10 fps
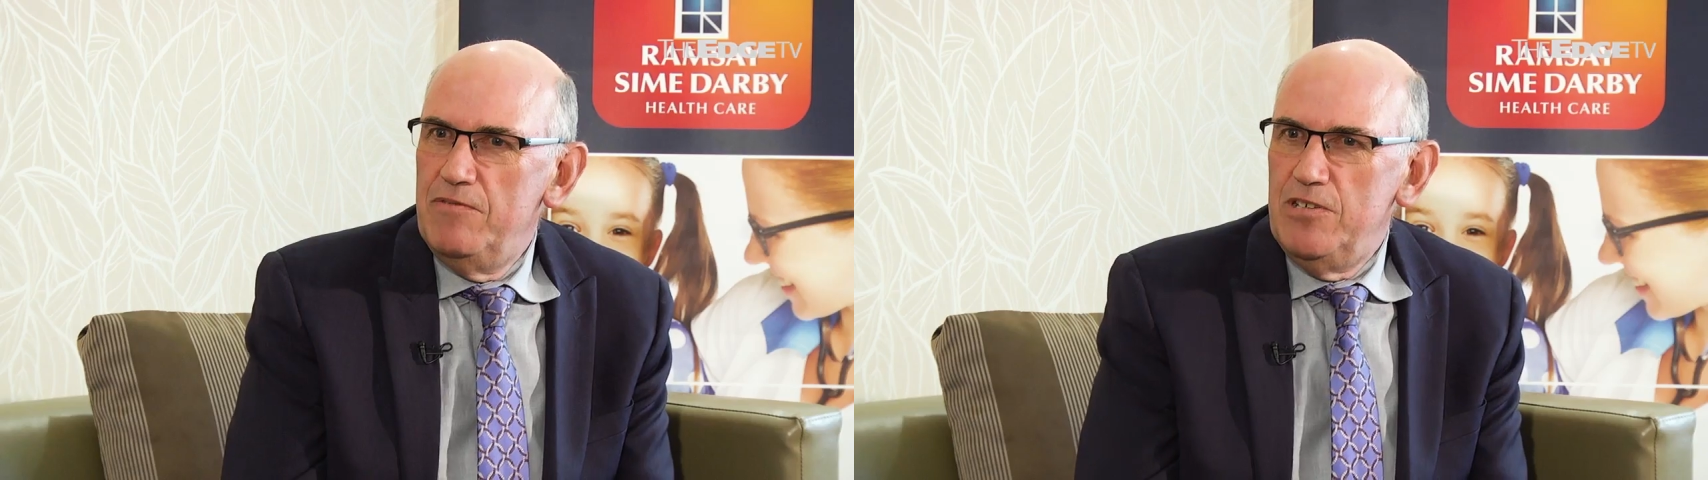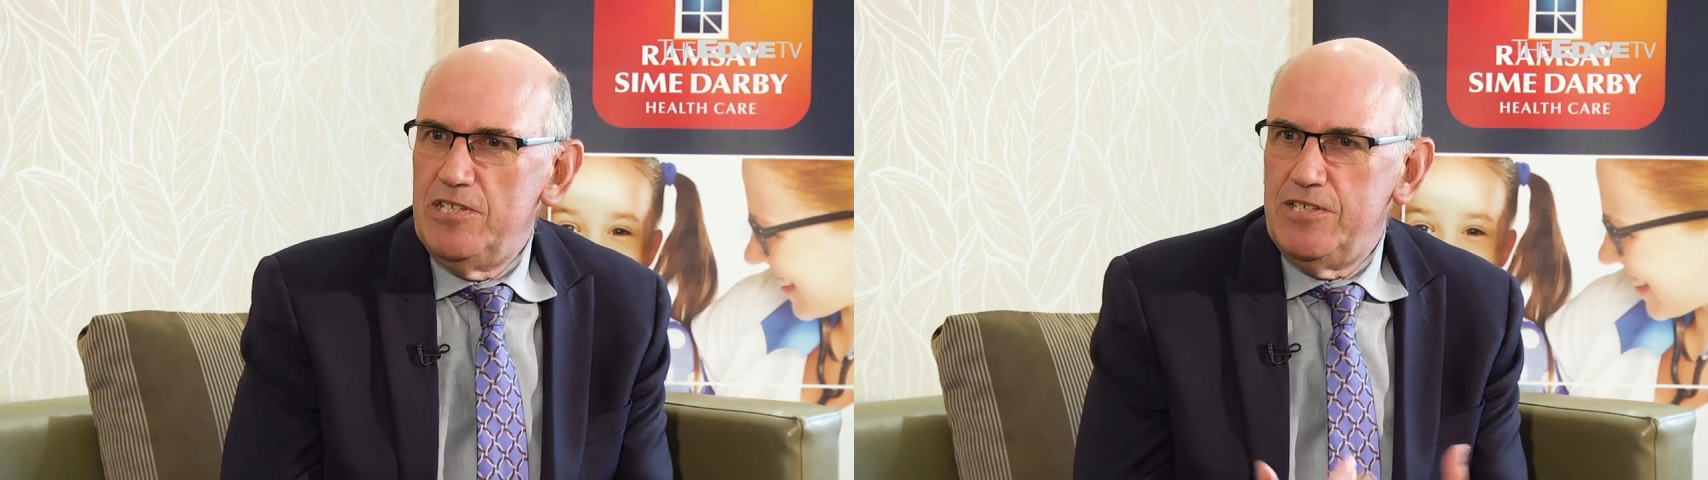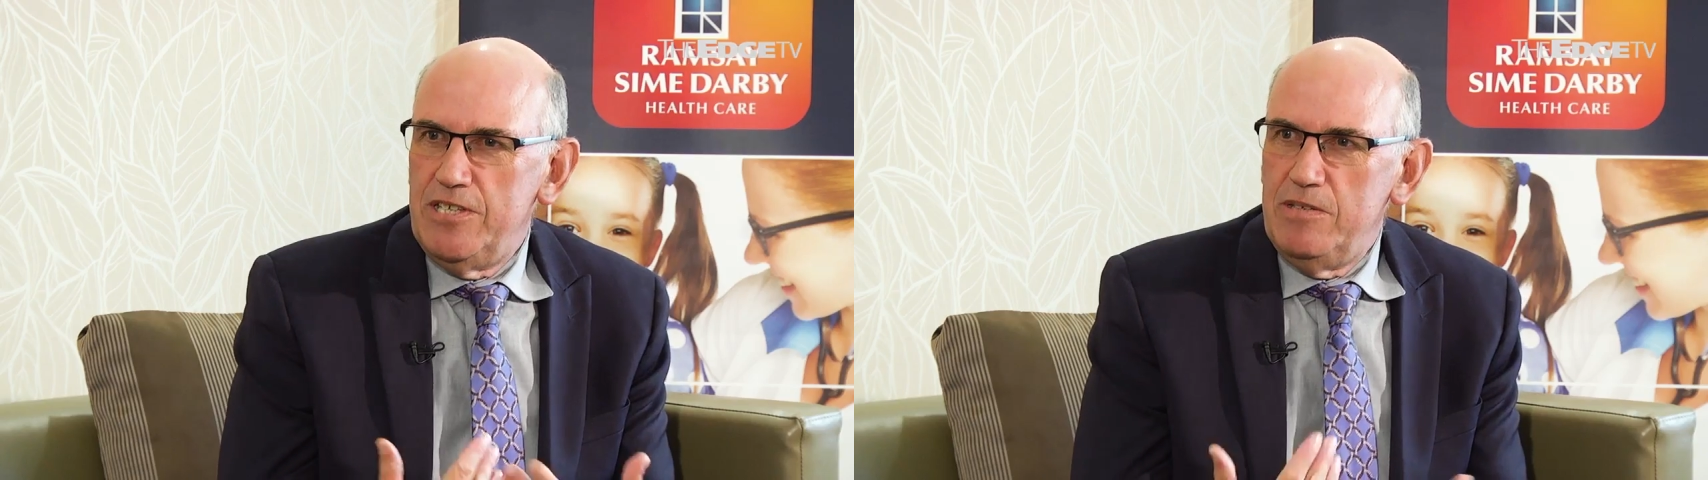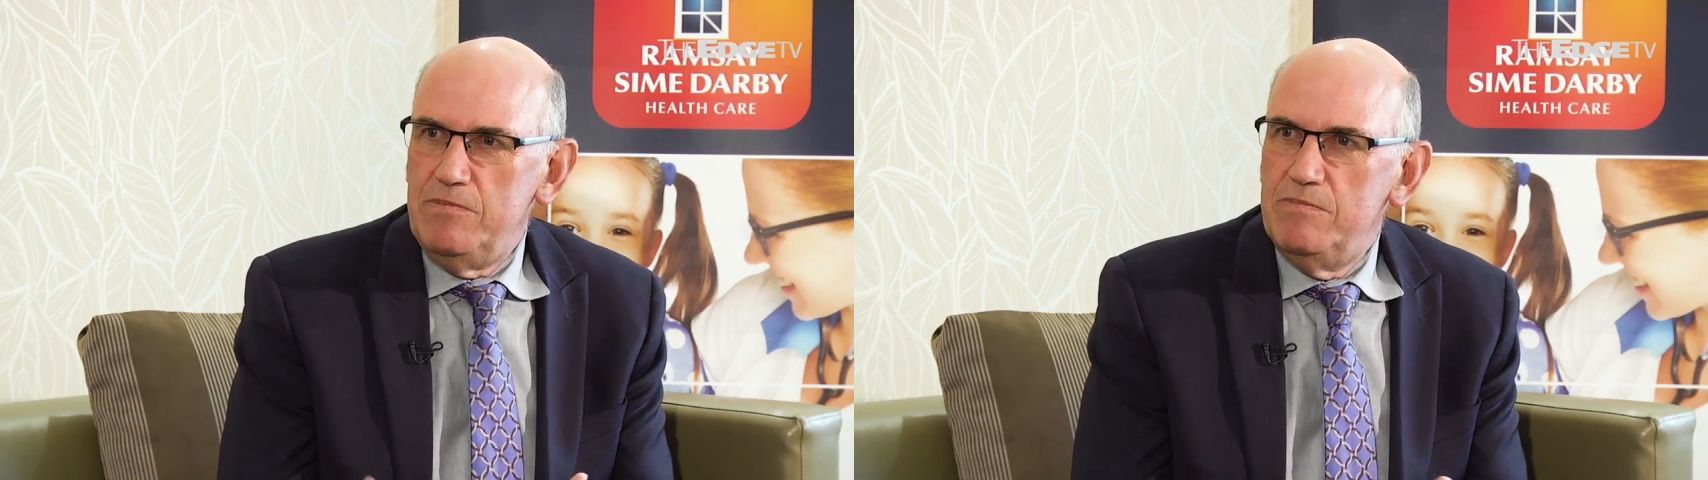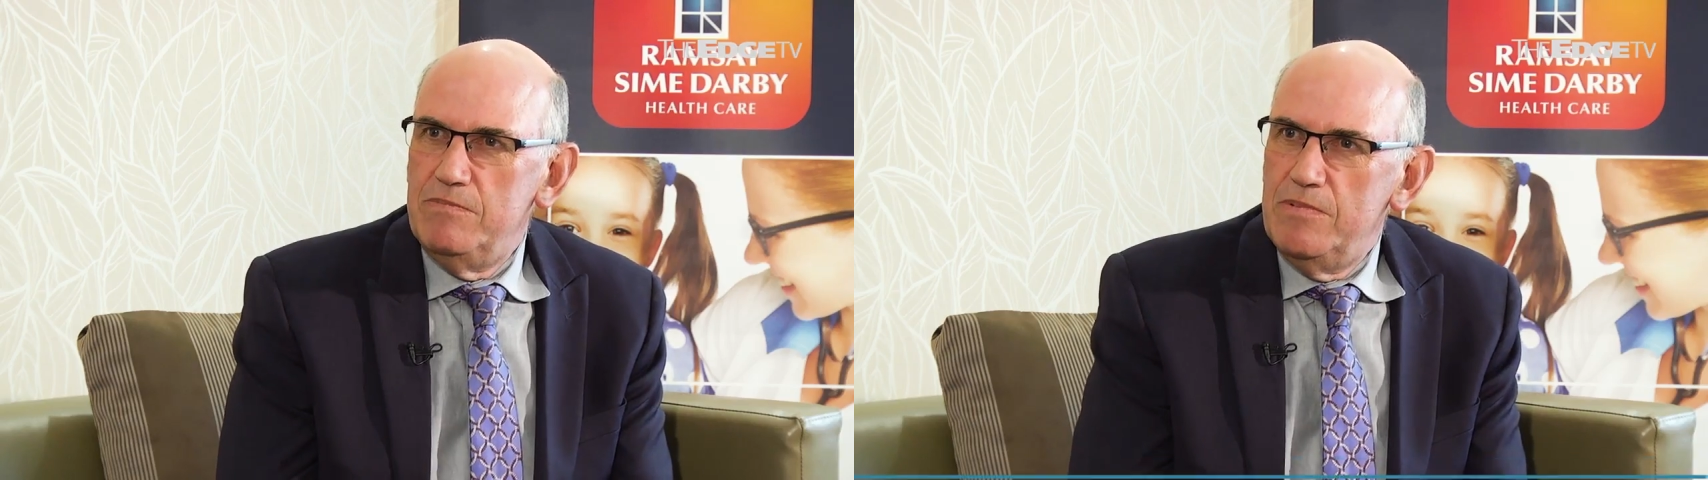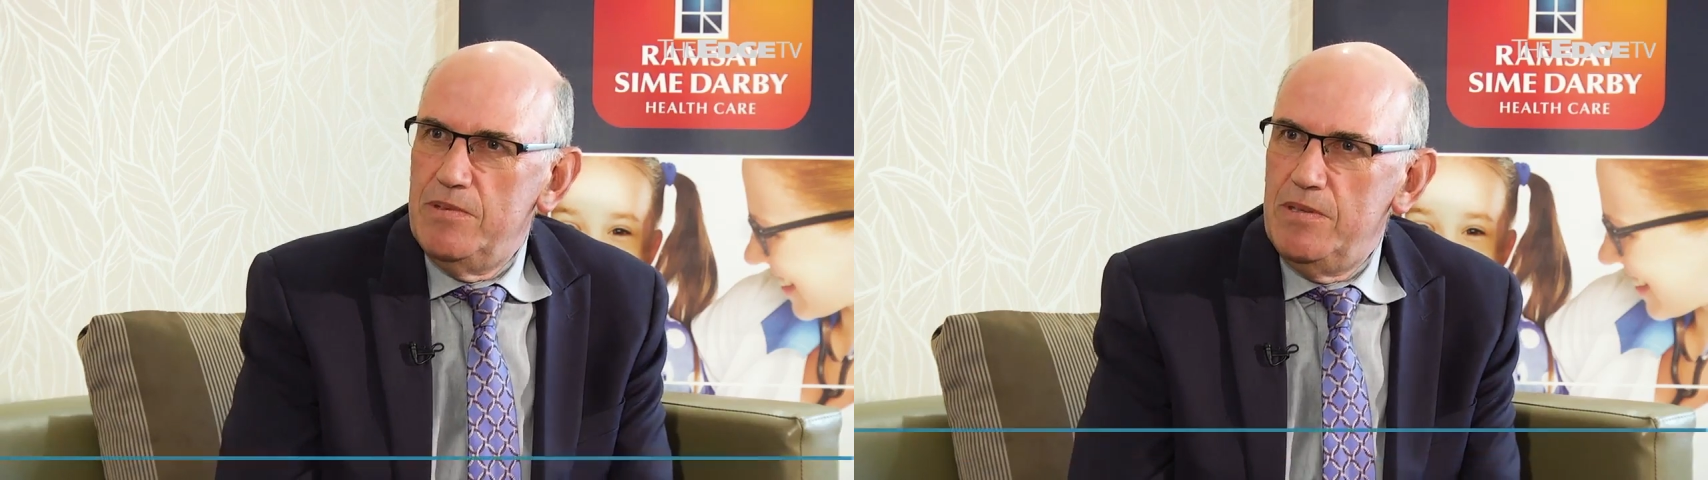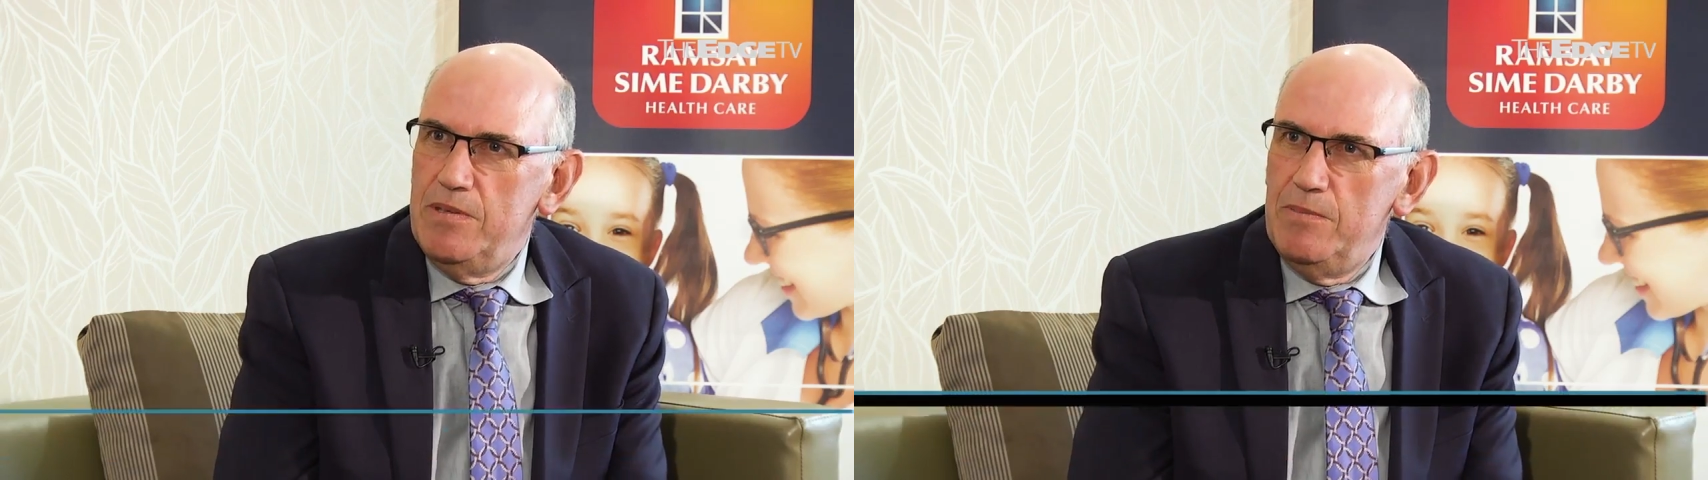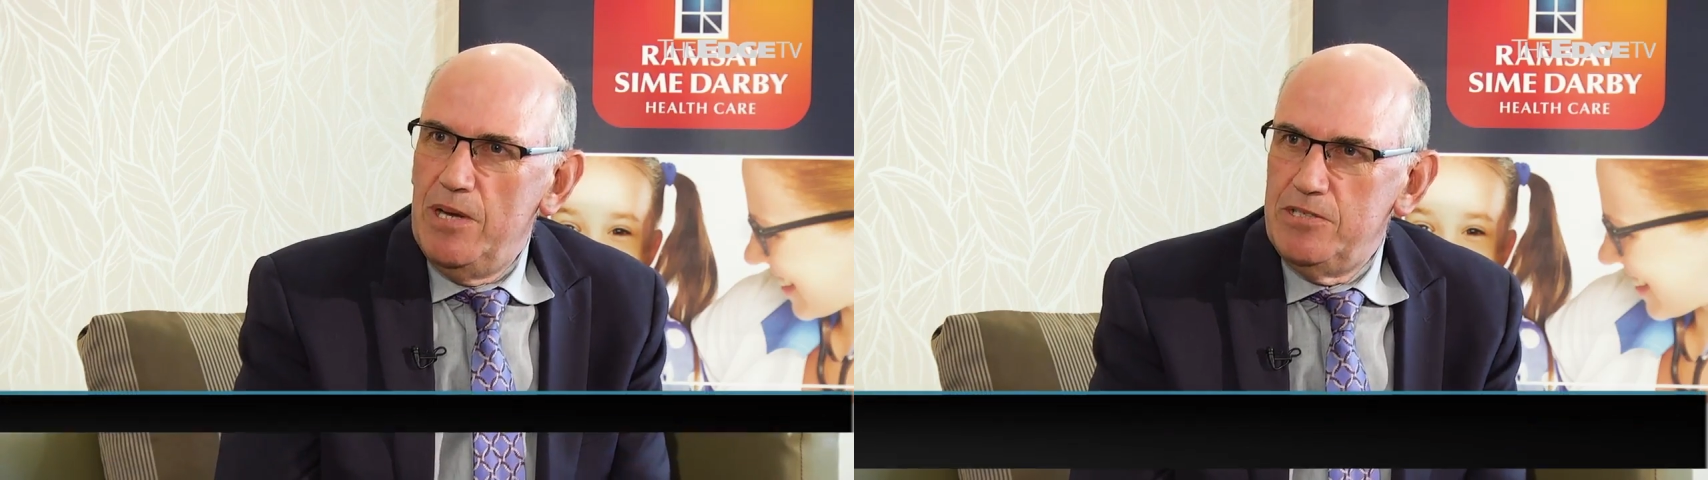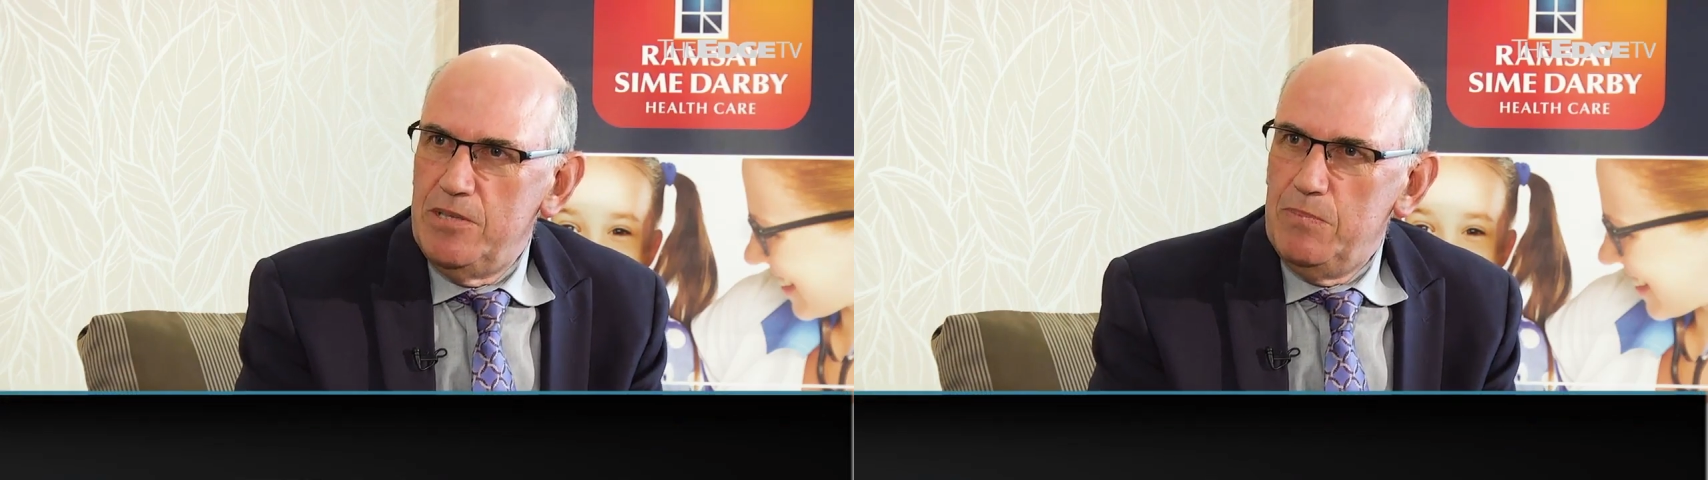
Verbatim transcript: Firstly, the most